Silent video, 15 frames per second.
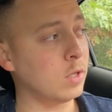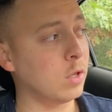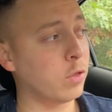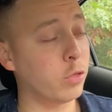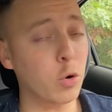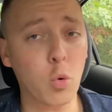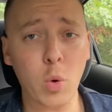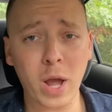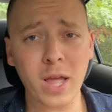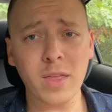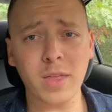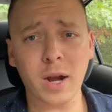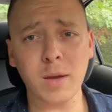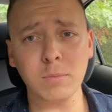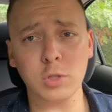the way
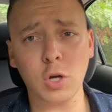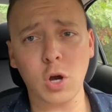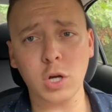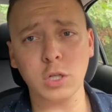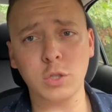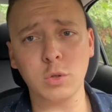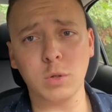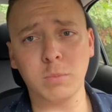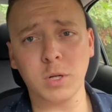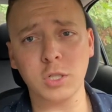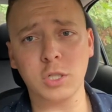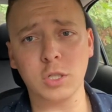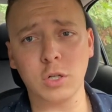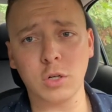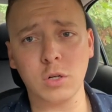that I'm talking to a
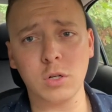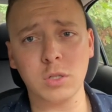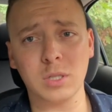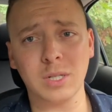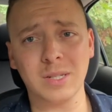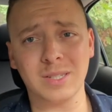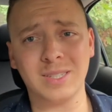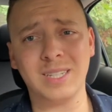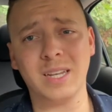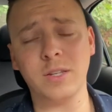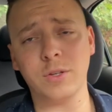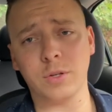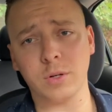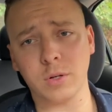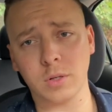bunch of girls is
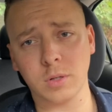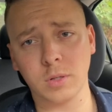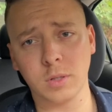Tinder.